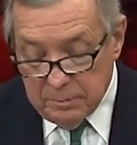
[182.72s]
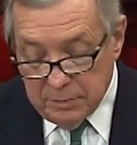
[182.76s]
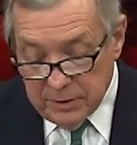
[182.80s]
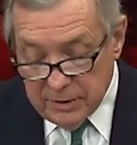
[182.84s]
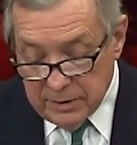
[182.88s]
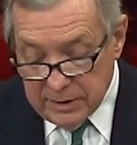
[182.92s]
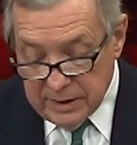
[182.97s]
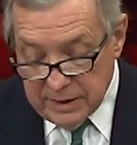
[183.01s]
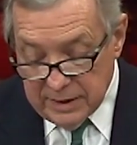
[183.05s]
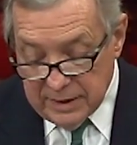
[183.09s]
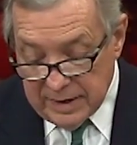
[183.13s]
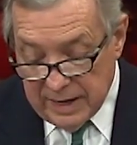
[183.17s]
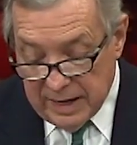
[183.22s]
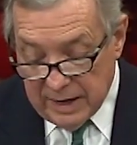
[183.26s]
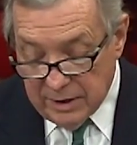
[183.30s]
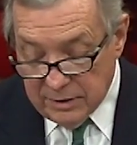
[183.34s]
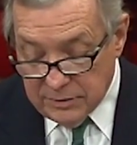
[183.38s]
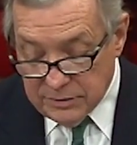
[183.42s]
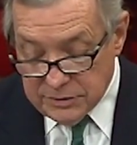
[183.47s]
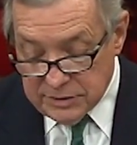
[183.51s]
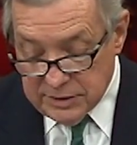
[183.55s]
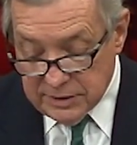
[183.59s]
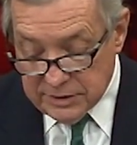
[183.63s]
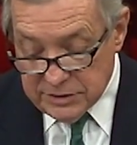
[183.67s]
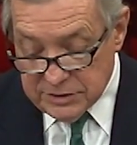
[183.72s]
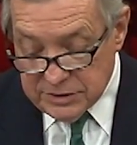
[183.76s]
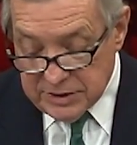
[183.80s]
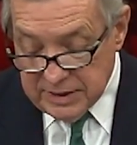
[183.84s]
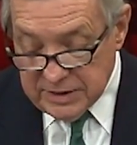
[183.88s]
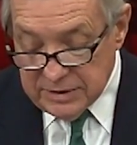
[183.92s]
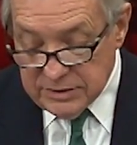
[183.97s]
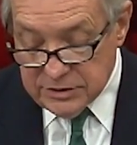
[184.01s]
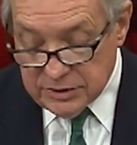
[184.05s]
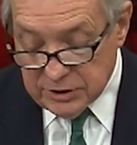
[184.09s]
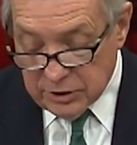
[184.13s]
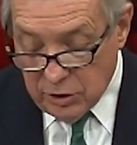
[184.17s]
billion
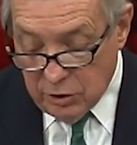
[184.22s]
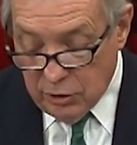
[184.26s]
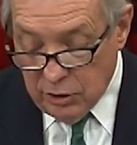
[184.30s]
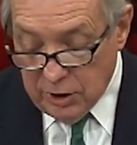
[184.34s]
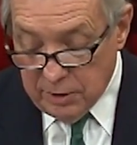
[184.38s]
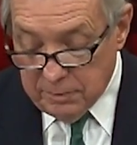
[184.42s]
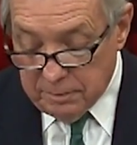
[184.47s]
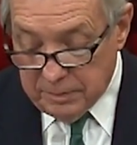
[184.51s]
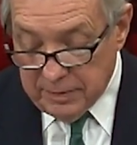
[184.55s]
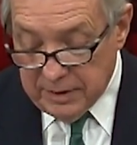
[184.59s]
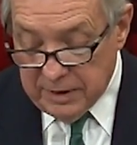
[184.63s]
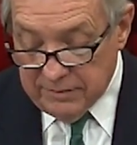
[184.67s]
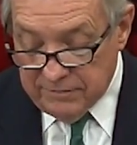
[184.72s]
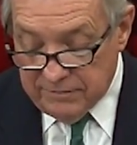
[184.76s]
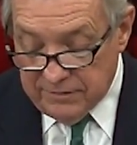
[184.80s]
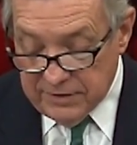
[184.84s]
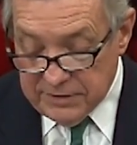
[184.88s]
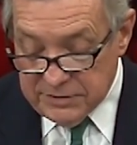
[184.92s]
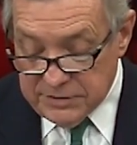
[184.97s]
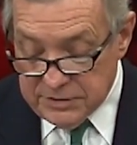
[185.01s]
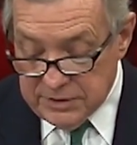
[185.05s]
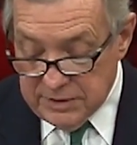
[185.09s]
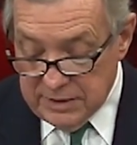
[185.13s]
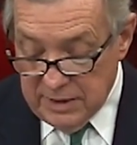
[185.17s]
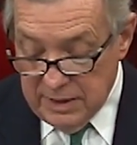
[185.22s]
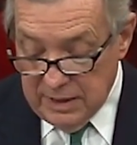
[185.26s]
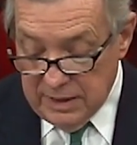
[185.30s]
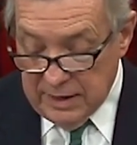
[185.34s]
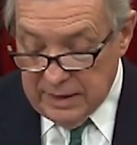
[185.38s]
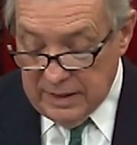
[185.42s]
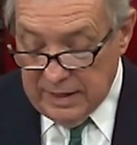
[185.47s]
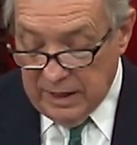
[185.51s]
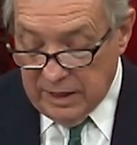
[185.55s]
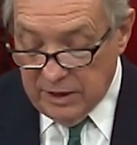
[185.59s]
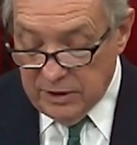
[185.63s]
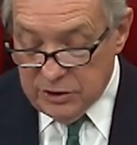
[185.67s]
extends the current benefits
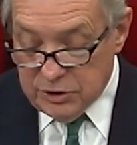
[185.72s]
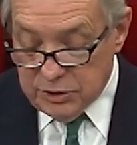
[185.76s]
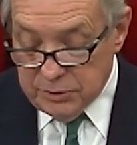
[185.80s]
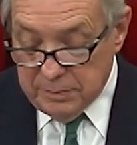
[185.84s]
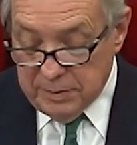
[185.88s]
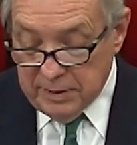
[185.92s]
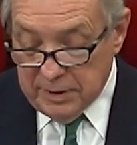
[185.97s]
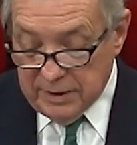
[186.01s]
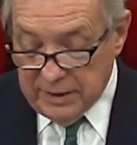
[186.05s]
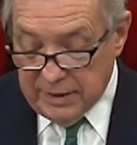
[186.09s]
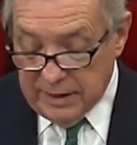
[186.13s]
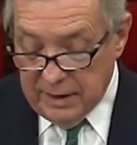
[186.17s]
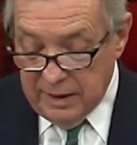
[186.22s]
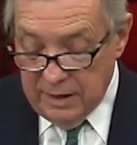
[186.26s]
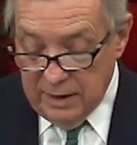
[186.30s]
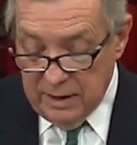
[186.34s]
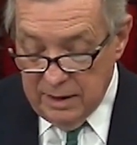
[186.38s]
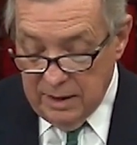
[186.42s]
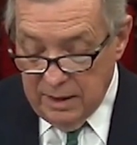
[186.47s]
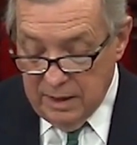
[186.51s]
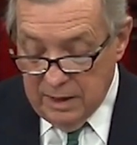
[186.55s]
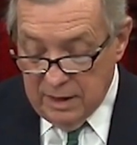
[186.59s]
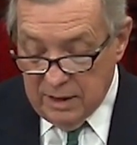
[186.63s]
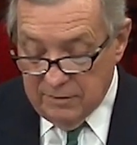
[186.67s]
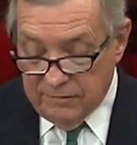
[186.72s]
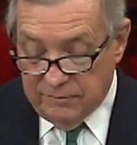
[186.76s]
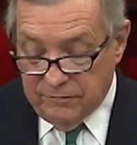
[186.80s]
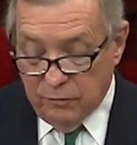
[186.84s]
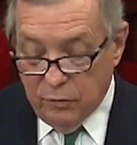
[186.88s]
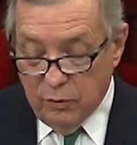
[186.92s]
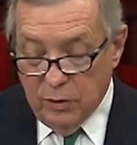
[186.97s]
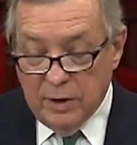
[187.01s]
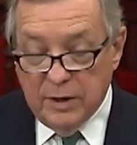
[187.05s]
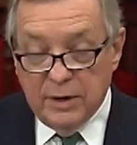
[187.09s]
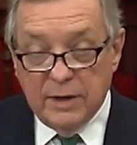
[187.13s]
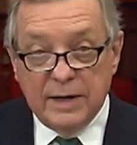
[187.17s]
and eligibility and a
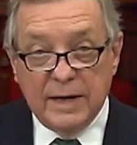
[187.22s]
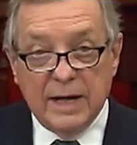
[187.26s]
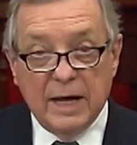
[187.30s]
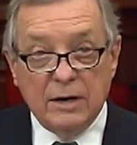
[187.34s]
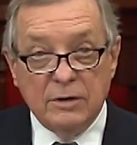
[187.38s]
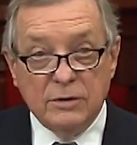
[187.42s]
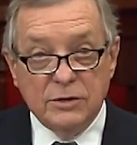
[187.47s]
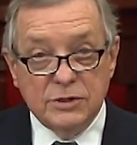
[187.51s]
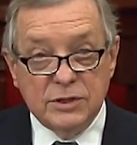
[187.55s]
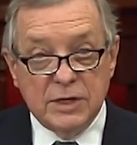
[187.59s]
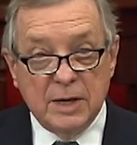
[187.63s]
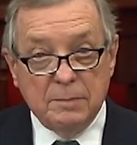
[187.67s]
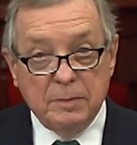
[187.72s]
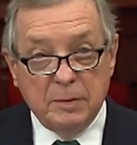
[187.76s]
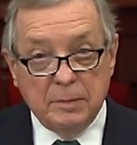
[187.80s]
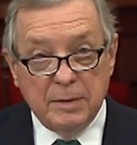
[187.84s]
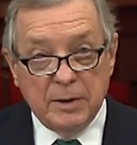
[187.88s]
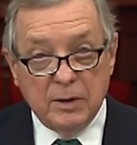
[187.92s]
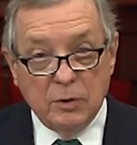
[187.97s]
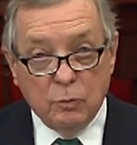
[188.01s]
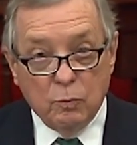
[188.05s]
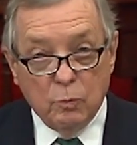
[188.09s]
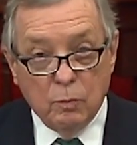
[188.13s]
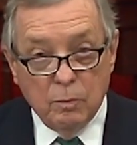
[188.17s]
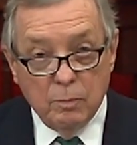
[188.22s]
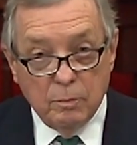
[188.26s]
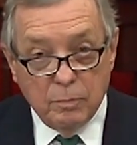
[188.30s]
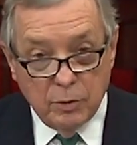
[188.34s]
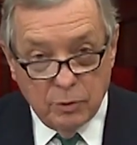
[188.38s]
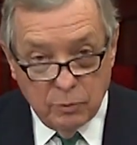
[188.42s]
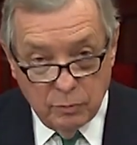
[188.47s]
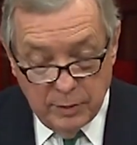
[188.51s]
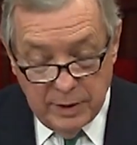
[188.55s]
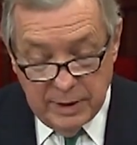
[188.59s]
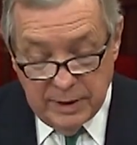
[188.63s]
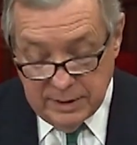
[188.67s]
$400 supplement
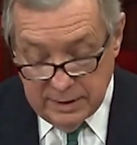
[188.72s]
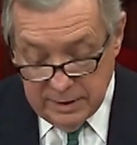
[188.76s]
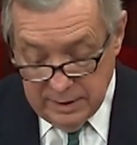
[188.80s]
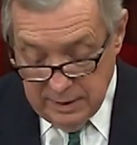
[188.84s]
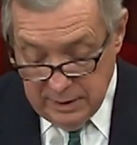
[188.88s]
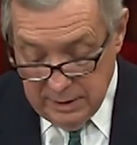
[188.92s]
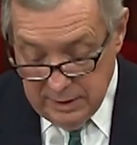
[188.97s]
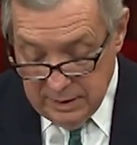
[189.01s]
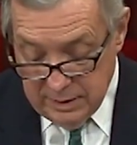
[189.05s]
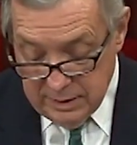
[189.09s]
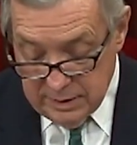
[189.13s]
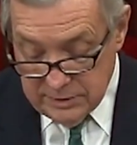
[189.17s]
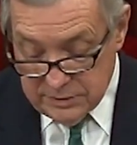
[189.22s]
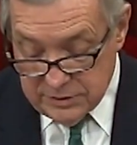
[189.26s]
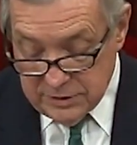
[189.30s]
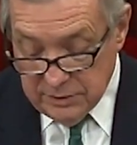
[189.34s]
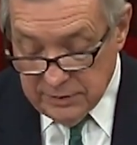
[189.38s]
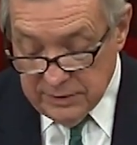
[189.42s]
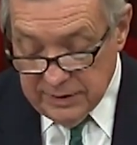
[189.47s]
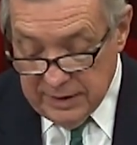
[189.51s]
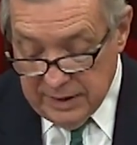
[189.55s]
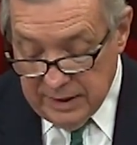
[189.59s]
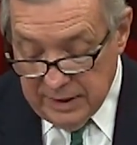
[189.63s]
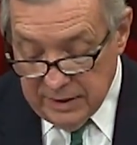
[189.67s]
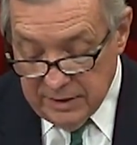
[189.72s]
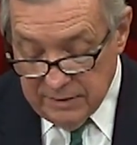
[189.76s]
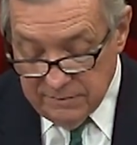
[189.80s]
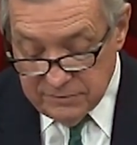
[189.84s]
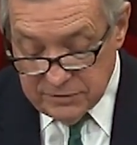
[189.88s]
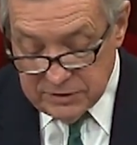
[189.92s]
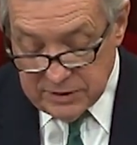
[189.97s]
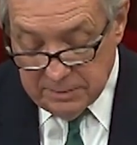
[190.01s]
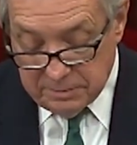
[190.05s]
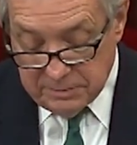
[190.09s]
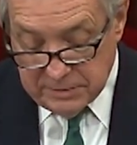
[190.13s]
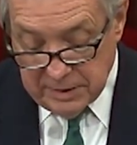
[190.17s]
per week until the end of
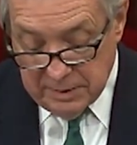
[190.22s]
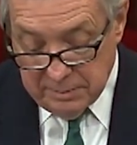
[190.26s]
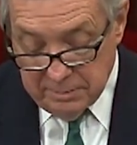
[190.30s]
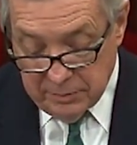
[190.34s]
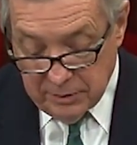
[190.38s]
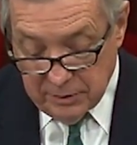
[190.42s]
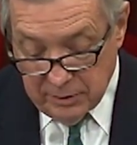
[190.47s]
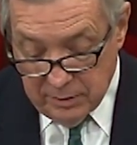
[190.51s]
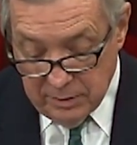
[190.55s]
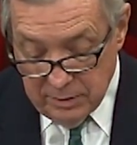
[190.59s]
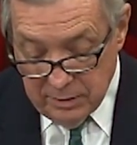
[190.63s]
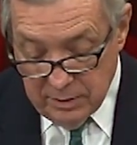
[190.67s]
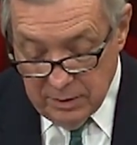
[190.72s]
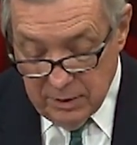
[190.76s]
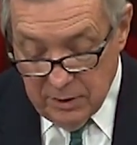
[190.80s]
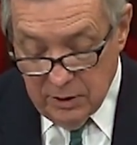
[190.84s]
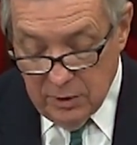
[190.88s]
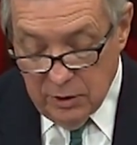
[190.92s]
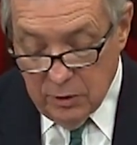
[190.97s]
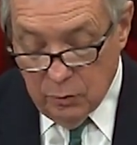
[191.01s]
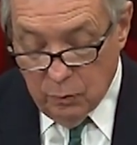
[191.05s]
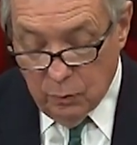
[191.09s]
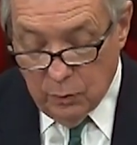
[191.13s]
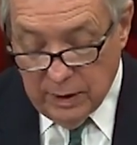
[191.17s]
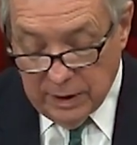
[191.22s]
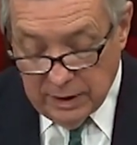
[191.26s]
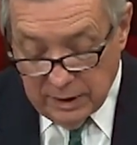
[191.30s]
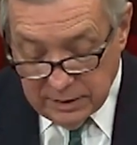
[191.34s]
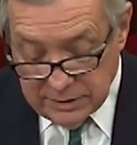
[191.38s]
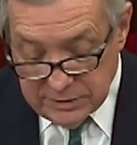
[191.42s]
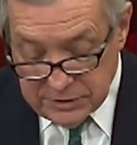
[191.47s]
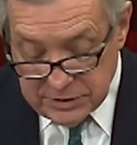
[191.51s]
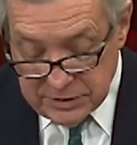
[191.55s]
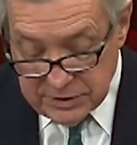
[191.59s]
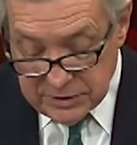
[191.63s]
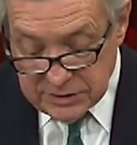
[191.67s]
September. Rental
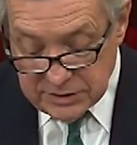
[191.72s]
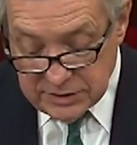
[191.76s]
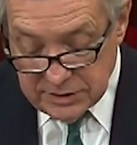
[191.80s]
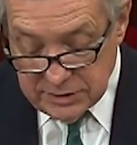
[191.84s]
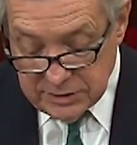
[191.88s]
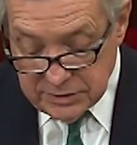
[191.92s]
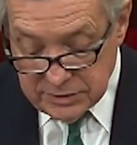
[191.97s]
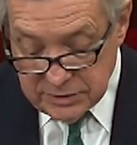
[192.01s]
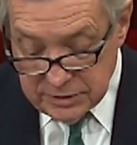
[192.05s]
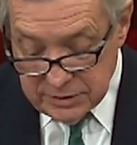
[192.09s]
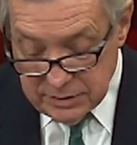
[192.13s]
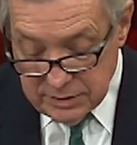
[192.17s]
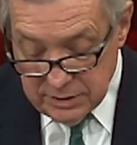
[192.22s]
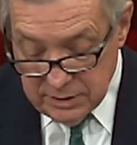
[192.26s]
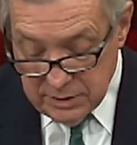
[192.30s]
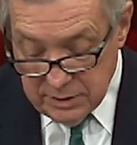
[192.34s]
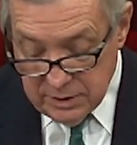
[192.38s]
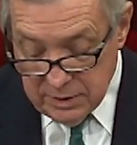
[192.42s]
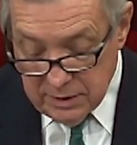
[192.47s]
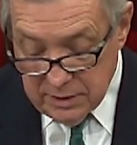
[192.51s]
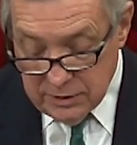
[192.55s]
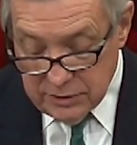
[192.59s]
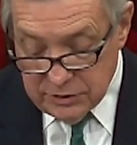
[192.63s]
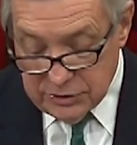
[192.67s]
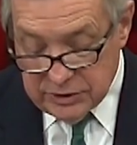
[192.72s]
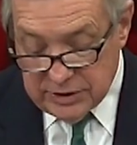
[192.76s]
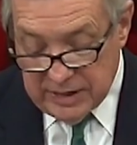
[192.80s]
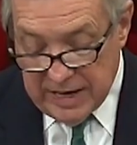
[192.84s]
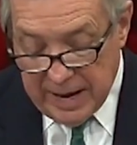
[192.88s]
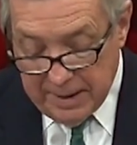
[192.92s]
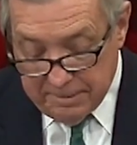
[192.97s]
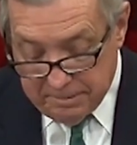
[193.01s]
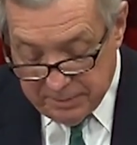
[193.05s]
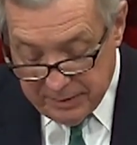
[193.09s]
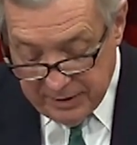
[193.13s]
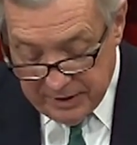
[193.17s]
assistance,
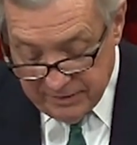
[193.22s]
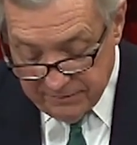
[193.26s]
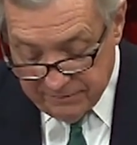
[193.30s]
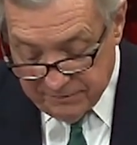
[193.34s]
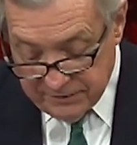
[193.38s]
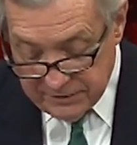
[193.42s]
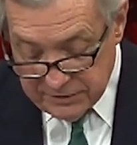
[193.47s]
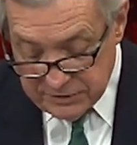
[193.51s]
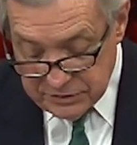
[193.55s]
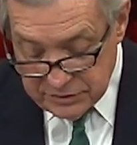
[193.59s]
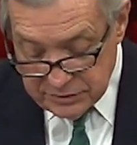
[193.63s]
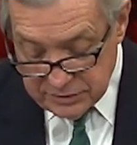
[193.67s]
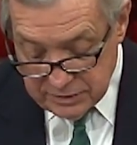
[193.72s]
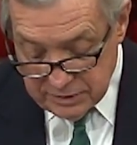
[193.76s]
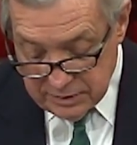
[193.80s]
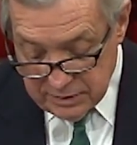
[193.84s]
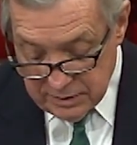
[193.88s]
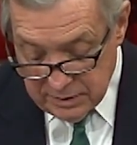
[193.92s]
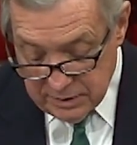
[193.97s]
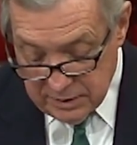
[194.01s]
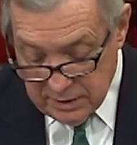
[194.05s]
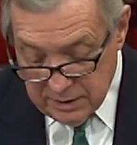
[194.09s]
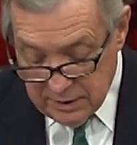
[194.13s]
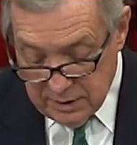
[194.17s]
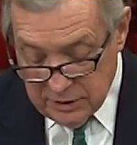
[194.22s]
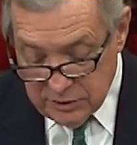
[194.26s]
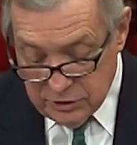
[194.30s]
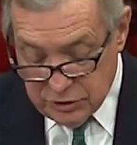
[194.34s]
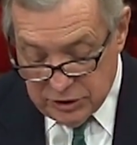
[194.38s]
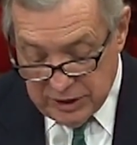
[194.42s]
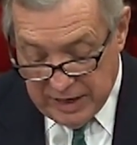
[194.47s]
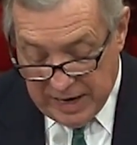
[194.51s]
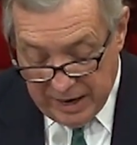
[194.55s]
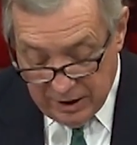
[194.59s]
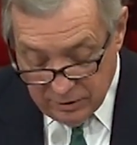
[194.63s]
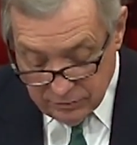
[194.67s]
SNAP benefits,
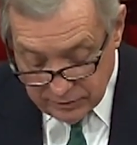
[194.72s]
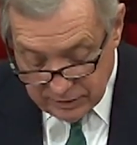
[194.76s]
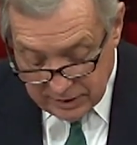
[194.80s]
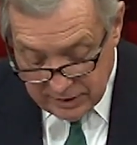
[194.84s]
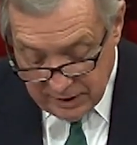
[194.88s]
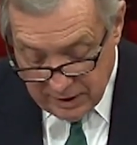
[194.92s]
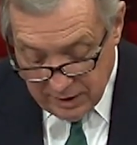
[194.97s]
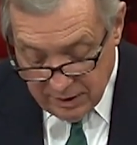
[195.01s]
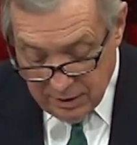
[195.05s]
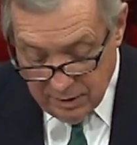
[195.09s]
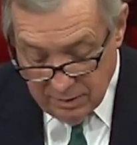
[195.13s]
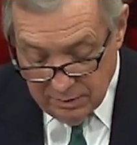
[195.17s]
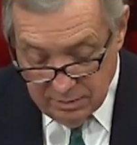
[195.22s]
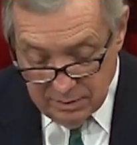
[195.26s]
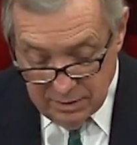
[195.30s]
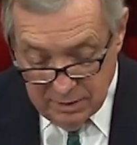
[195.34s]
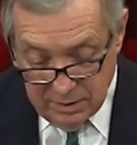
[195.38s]
child care,